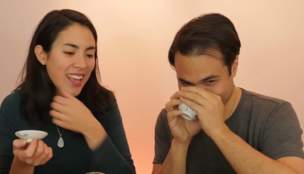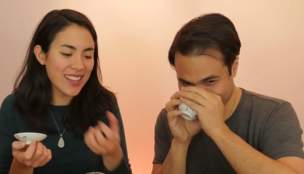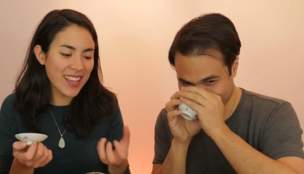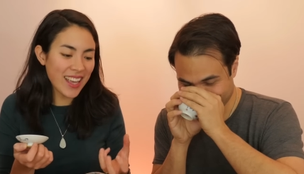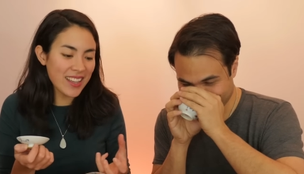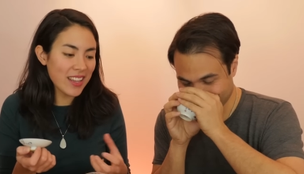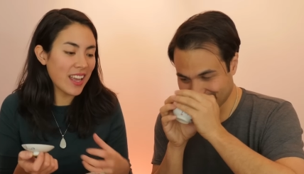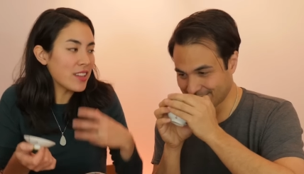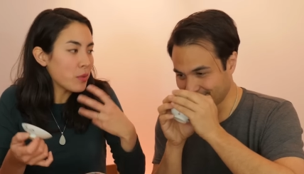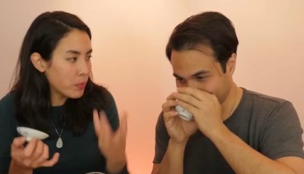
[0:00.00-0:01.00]
Speaker 1: and
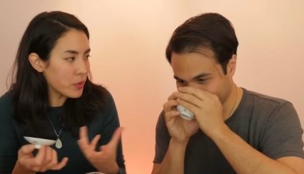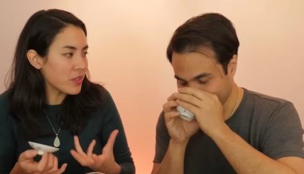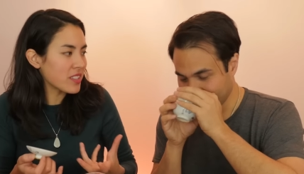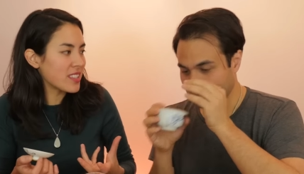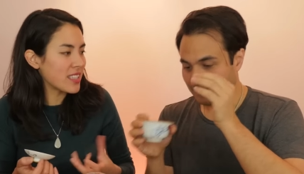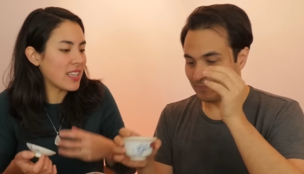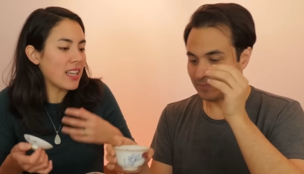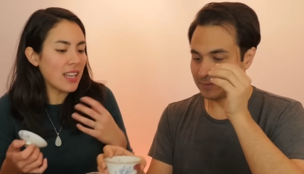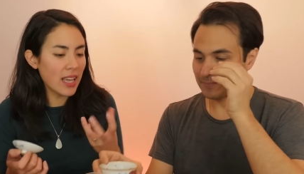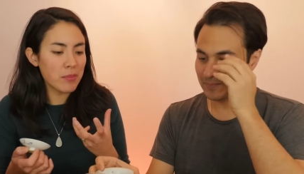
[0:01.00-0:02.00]
and and the books and
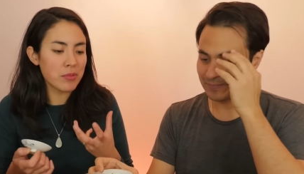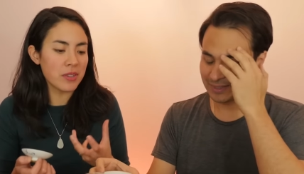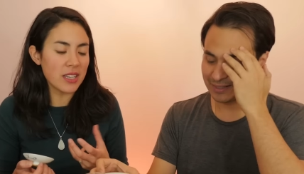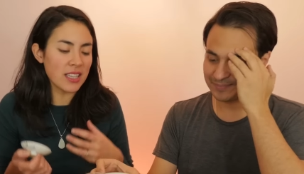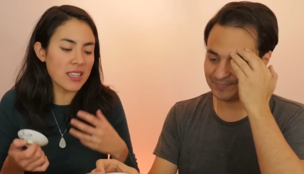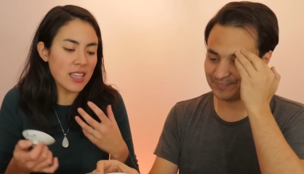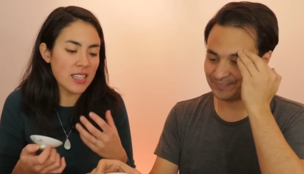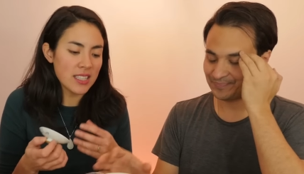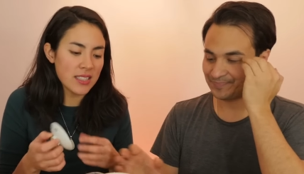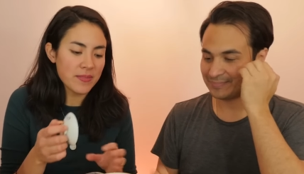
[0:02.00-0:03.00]
that library and
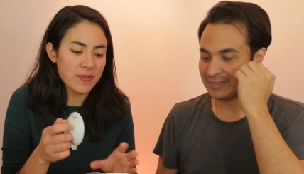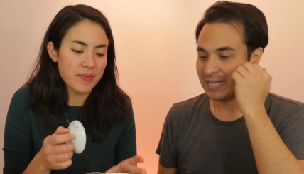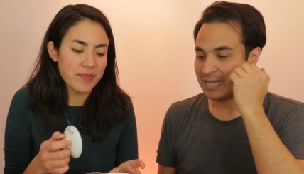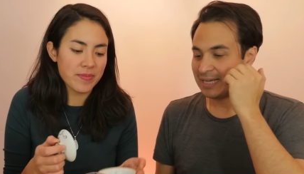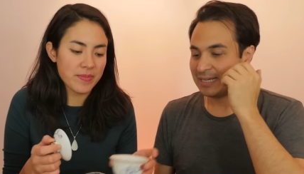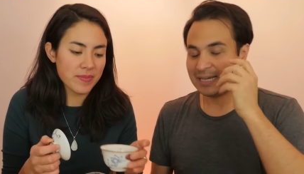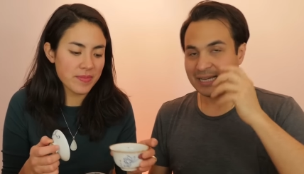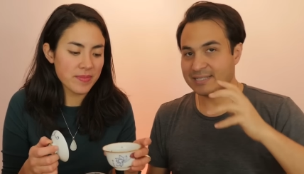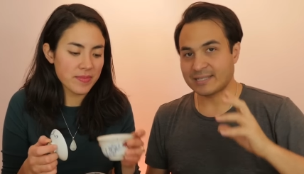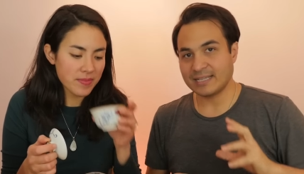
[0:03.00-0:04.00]
that.
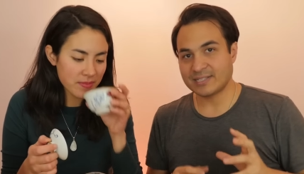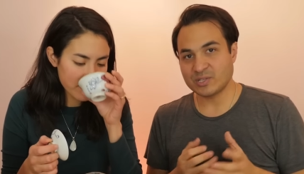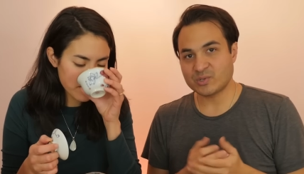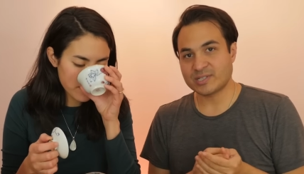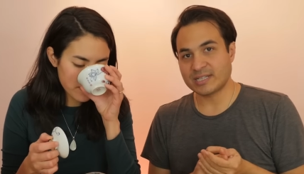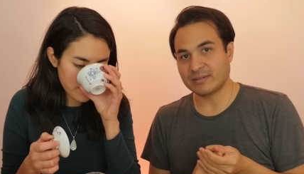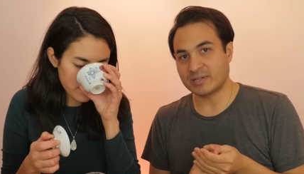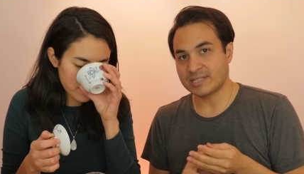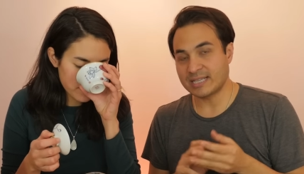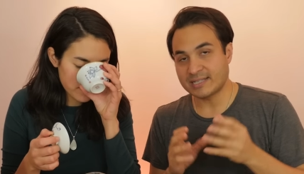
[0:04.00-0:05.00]
Speaker 2: It's it's interesting
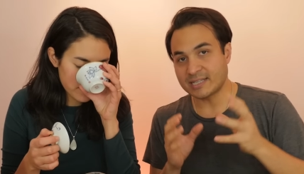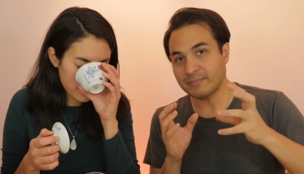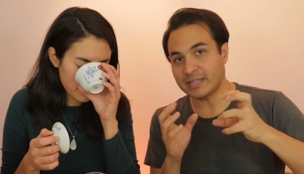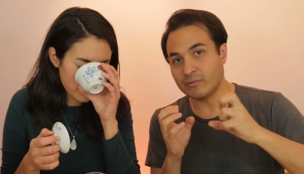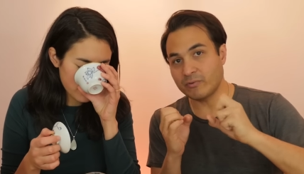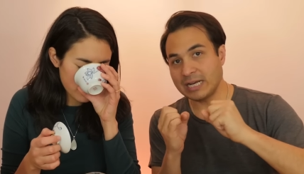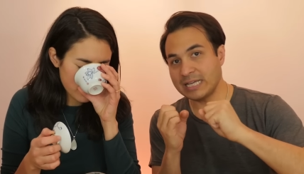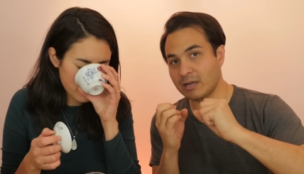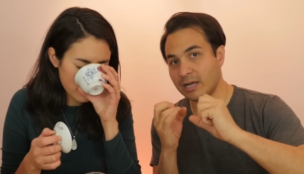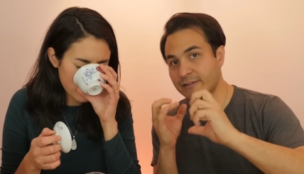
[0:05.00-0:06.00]
because there's something
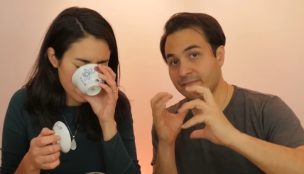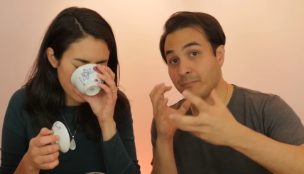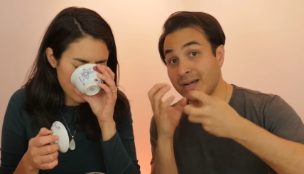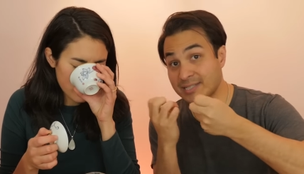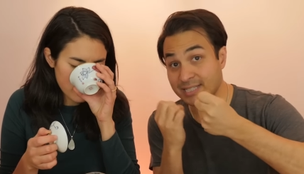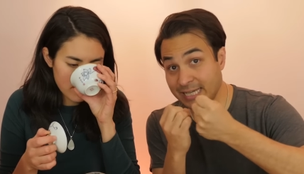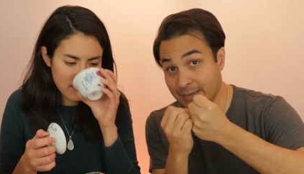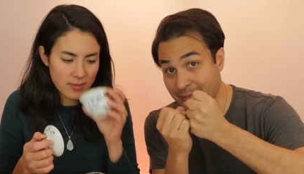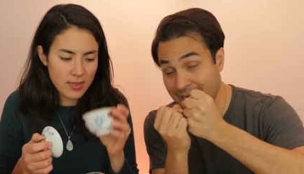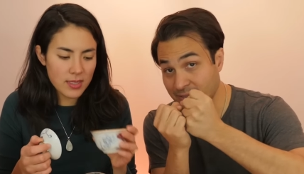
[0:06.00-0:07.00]
really kind of
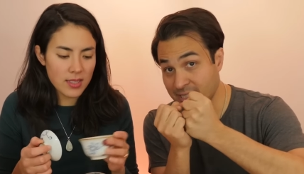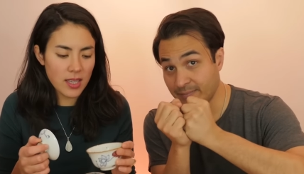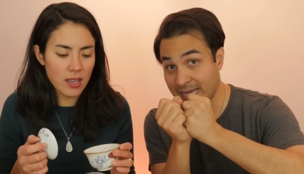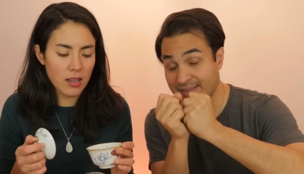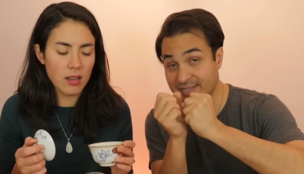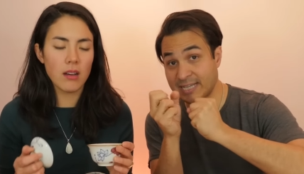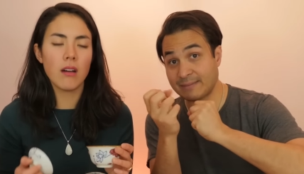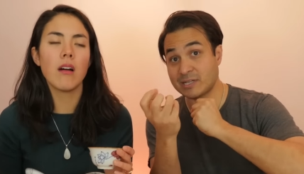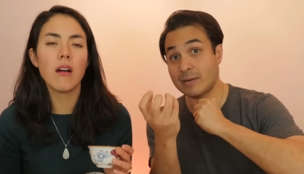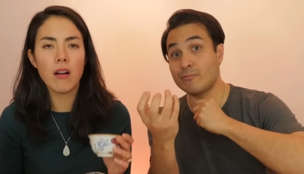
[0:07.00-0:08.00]
musky about it, but at the
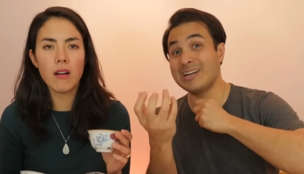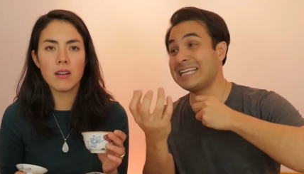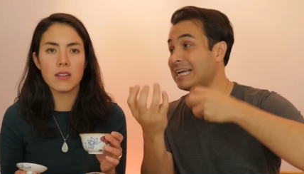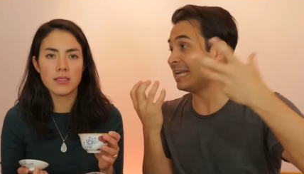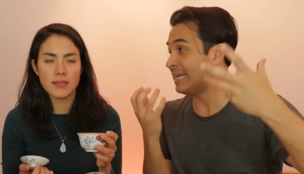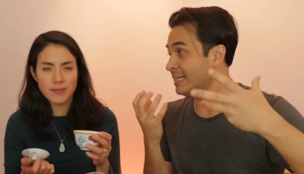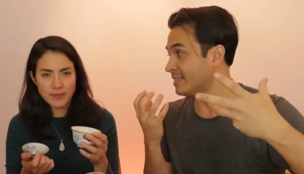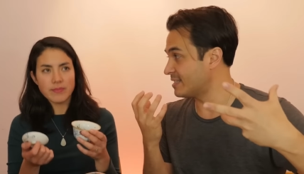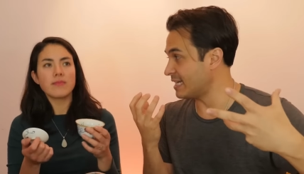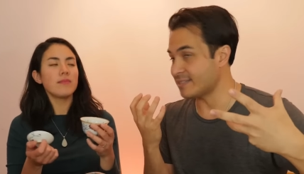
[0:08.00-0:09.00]
same time really
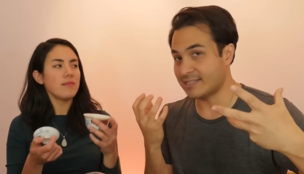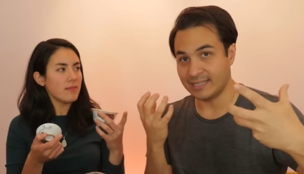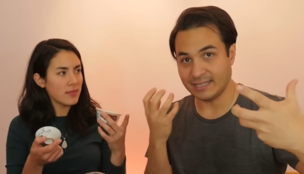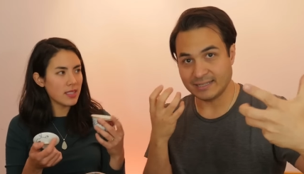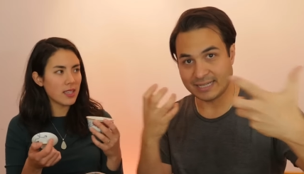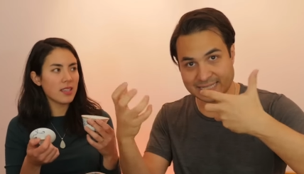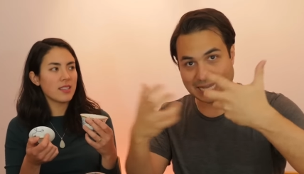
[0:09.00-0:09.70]
clean and zesty. Yeah. It's